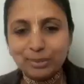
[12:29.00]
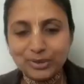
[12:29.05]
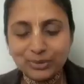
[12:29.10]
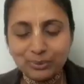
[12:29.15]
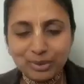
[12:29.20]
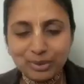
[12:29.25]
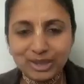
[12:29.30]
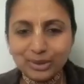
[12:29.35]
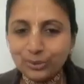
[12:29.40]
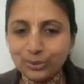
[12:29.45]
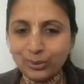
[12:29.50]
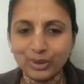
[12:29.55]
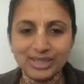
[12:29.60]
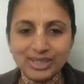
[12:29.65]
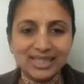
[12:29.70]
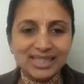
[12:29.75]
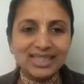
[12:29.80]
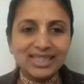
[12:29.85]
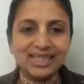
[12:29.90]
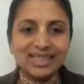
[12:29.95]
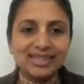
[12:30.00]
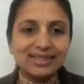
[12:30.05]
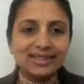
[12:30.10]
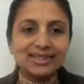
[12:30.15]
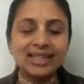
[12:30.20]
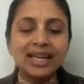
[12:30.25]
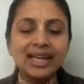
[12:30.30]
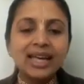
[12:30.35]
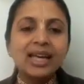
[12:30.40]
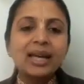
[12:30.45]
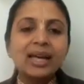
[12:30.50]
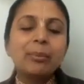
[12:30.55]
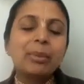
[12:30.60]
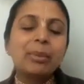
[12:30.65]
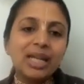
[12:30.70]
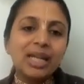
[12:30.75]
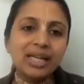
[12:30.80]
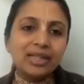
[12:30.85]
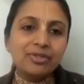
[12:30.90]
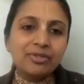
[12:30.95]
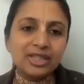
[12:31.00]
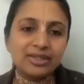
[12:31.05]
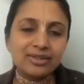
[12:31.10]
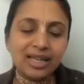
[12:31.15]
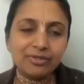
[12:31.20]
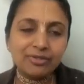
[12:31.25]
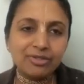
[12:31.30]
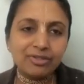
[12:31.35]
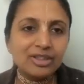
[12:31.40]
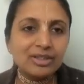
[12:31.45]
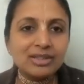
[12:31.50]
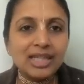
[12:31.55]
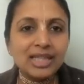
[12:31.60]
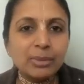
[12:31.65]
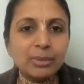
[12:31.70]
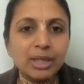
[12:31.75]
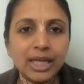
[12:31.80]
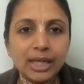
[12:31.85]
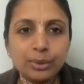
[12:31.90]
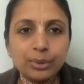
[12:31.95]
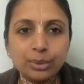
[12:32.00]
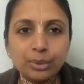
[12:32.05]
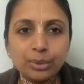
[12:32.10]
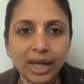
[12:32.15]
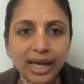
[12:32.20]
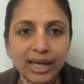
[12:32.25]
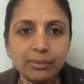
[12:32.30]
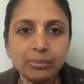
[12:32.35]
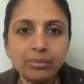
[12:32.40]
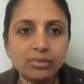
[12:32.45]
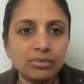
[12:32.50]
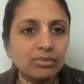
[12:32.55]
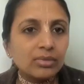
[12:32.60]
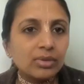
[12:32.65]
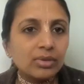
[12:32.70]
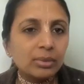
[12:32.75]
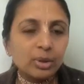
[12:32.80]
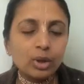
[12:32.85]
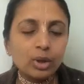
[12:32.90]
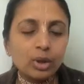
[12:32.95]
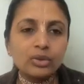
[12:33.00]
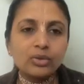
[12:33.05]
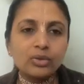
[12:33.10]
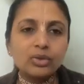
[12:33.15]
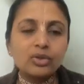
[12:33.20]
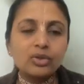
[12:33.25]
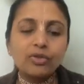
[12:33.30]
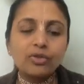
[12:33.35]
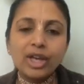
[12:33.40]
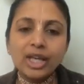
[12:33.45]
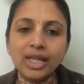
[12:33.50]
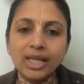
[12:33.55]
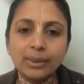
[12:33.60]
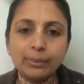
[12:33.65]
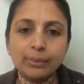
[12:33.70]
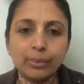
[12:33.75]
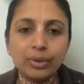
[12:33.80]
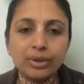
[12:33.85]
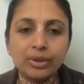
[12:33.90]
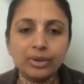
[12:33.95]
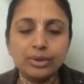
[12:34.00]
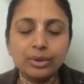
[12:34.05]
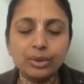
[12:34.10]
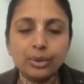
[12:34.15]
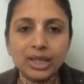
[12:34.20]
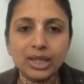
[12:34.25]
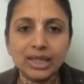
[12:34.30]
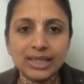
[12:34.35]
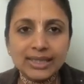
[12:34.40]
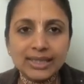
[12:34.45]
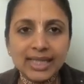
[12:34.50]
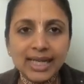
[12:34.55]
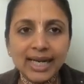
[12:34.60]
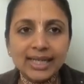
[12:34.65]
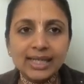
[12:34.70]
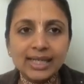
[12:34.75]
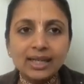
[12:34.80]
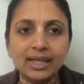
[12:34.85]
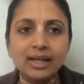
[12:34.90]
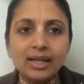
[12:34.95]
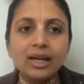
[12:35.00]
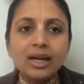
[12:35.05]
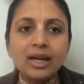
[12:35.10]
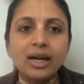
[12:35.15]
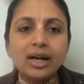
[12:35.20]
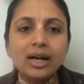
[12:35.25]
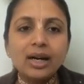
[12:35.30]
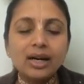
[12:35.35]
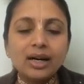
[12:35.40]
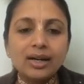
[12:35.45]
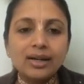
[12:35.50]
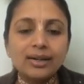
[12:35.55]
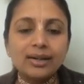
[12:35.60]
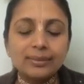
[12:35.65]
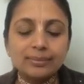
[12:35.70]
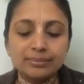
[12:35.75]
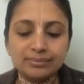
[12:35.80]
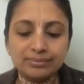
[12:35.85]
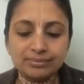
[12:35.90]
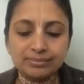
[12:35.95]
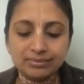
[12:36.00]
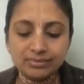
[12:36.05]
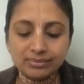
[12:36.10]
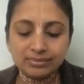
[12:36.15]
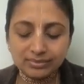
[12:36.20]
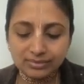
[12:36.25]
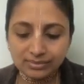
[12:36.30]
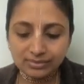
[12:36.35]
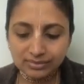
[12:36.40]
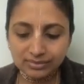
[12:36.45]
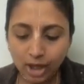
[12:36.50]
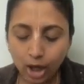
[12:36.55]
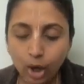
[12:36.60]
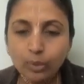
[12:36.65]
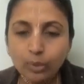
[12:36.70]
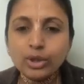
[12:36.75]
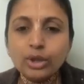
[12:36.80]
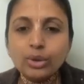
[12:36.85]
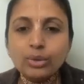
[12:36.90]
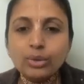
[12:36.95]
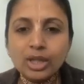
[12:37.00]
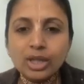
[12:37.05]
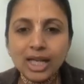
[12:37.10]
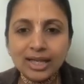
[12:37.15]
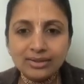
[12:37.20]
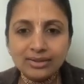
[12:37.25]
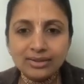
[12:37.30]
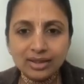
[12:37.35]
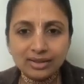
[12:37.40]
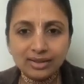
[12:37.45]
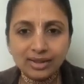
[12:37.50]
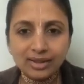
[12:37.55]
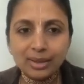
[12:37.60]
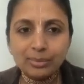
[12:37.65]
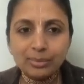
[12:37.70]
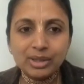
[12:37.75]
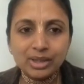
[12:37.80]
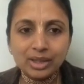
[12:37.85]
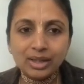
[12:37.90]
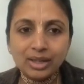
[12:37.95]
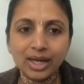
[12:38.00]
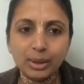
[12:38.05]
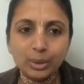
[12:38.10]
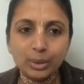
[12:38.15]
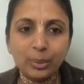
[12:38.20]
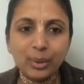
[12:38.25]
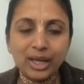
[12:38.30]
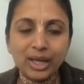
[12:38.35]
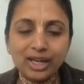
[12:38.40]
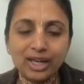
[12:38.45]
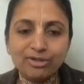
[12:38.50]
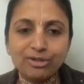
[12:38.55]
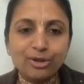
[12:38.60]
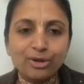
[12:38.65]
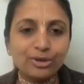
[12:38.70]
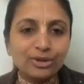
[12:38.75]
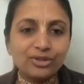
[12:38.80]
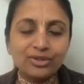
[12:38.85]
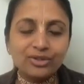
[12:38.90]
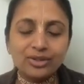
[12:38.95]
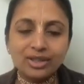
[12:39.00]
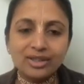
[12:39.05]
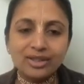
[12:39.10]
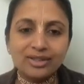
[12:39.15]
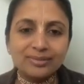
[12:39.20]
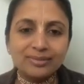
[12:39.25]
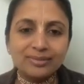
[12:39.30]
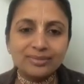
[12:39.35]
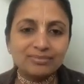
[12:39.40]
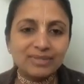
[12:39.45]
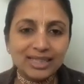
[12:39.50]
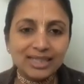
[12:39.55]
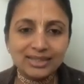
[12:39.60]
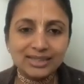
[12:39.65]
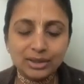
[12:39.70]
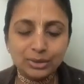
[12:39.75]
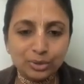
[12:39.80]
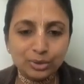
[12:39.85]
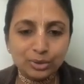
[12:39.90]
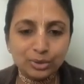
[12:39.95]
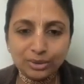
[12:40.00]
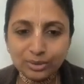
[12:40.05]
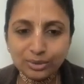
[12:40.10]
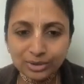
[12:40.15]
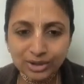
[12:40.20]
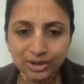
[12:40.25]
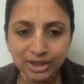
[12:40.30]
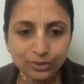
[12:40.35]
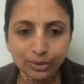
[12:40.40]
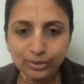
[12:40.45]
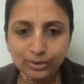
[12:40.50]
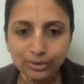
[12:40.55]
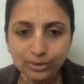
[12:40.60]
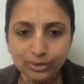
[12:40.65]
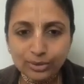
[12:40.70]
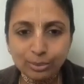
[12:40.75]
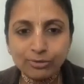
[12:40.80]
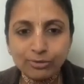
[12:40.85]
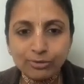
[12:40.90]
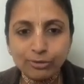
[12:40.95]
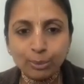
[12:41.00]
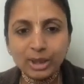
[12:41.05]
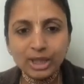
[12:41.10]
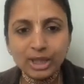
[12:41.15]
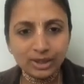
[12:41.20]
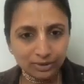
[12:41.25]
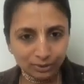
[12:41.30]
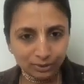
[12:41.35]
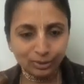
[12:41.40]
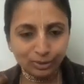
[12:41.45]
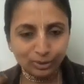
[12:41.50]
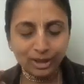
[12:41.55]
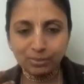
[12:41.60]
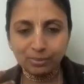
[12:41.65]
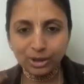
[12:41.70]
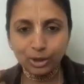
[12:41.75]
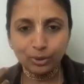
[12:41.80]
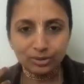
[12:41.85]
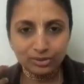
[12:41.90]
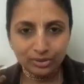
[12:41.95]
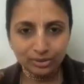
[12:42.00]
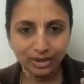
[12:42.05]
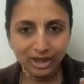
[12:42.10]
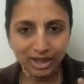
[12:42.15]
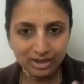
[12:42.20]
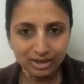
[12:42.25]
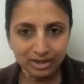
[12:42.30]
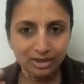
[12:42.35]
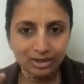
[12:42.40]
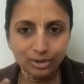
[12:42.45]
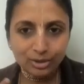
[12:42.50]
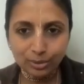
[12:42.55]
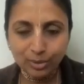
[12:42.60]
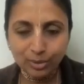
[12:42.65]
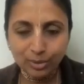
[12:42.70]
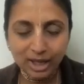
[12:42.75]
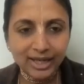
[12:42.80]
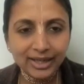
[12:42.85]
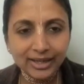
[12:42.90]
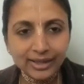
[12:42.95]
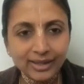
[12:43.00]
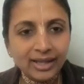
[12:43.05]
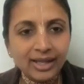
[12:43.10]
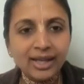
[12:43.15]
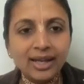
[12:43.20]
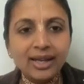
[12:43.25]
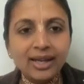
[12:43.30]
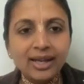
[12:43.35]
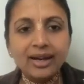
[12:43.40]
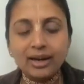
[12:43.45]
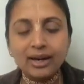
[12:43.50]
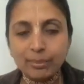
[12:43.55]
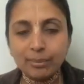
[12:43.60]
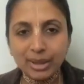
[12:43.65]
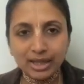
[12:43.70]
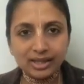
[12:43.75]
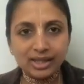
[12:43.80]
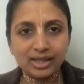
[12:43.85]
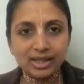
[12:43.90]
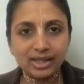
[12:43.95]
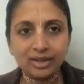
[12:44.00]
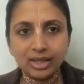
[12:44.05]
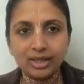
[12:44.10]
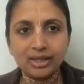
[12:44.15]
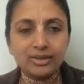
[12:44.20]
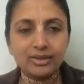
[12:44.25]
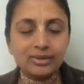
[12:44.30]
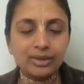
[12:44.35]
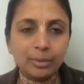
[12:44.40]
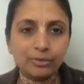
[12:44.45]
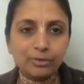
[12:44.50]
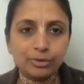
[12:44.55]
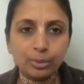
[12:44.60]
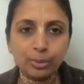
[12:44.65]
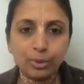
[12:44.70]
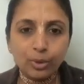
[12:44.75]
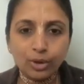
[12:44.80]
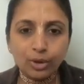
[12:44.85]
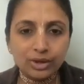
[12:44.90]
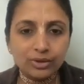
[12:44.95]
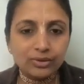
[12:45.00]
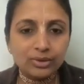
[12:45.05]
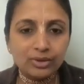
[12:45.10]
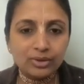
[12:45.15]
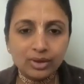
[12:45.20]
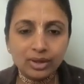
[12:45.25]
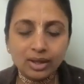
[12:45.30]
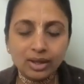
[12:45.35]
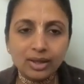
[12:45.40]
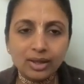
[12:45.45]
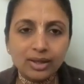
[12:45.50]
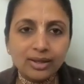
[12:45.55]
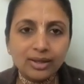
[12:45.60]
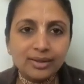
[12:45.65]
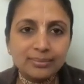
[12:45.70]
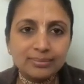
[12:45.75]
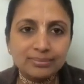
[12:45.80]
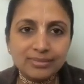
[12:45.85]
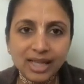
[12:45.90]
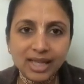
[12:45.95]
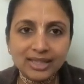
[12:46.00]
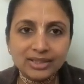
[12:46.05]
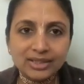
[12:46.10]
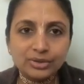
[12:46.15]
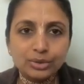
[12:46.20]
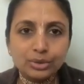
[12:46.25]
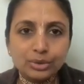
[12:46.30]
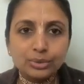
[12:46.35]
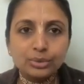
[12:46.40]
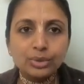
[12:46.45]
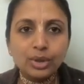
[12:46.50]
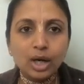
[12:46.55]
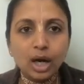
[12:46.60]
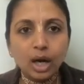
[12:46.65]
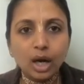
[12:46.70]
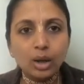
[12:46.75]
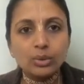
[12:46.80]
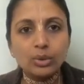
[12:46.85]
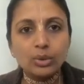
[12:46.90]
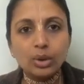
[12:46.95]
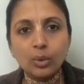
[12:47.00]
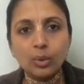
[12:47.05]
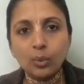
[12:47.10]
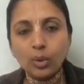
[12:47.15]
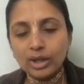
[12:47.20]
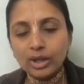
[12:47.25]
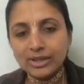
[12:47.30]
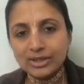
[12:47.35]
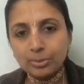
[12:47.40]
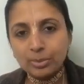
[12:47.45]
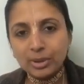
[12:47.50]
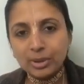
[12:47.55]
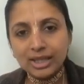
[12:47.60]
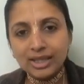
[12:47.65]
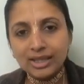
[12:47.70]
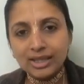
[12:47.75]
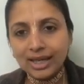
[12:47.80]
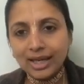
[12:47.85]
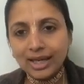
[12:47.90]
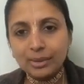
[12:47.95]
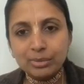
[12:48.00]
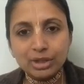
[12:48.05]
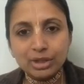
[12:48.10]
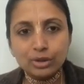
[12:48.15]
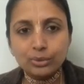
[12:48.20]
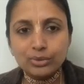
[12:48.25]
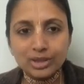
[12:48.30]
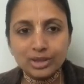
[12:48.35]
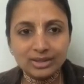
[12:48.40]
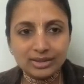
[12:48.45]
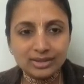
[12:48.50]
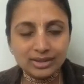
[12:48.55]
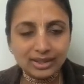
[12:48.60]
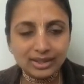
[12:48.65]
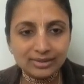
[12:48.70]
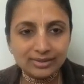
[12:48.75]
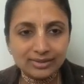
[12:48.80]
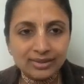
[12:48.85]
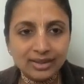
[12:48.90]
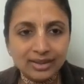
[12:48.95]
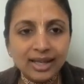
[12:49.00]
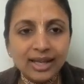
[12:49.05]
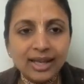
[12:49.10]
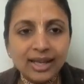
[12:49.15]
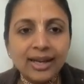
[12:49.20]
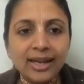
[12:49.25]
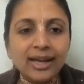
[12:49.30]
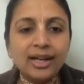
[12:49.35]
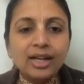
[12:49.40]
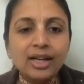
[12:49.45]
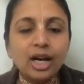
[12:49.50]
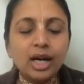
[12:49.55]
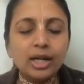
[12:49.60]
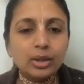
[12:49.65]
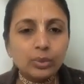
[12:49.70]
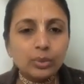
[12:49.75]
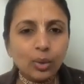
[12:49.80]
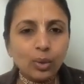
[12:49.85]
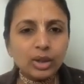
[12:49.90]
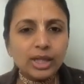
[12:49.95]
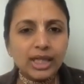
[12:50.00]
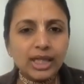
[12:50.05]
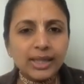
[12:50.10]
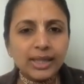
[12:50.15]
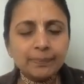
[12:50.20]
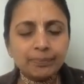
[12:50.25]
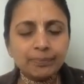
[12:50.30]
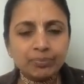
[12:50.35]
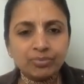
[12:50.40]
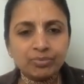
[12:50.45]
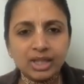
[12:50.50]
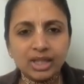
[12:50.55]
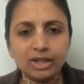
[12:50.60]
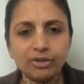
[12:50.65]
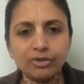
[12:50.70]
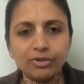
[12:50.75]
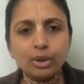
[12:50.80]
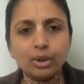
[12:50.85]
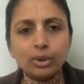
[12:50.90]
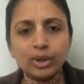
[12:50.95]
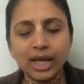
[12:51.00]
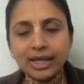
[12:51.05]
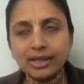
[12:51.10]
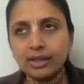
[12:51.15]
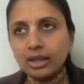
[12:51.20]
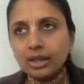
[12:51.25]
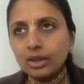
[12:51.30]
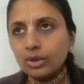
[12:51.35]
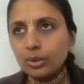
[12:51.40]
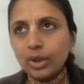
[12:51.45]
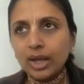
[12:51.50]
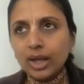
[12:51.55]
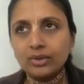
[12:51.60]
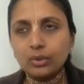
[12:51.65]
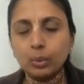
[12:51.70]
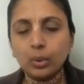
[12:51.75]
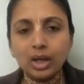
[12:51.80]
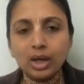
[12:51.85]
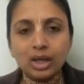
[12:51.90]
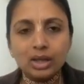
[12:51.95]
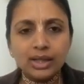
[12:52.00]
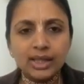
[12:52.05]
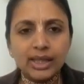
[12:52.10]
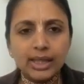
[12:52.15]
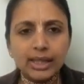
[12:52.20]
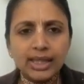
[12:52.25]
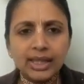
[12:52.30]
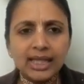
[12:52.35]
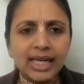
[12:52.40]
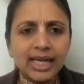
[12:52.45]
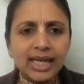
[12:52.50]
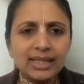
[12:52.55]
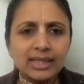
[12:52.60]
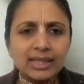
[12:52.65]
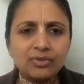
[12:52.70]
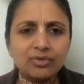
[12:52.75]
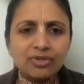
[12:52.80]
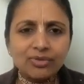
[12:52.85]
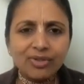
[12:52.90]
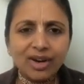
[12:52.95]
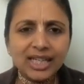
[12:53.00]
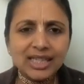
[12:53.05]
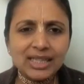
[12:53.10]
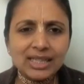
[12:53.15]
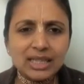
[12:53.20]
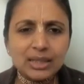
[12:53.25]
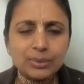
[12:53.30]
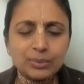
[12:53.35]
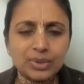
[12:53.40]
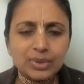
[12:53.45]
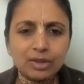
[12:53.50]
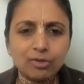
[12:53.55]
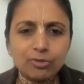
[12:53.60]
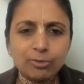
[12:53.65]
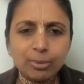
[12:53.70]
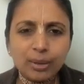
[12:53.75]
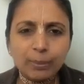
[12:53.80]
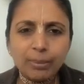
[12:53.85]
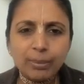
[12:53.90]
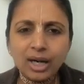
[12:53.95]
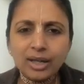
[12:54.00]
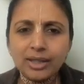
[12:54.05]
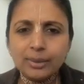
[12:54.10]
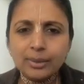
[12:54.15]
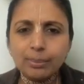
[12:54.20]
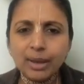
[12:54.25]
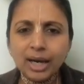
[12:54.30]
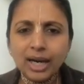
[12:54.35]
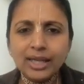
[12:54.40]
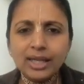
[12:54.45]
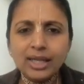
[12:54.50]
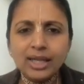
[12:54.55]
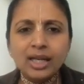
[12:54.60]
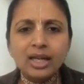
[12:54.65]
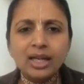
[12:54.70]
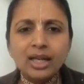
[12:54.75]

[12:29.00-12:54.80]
perspective, what cheating is. But anyways, first let me get to time because it's very important to understand how to utilize our time in the right way. Of course, as I told you, it's also meant for me. So let me also get it into my head by reiterating some of the points as to how to avoid spending time in useless things. A devotee, if you look at today's world, he finds himself bombarded by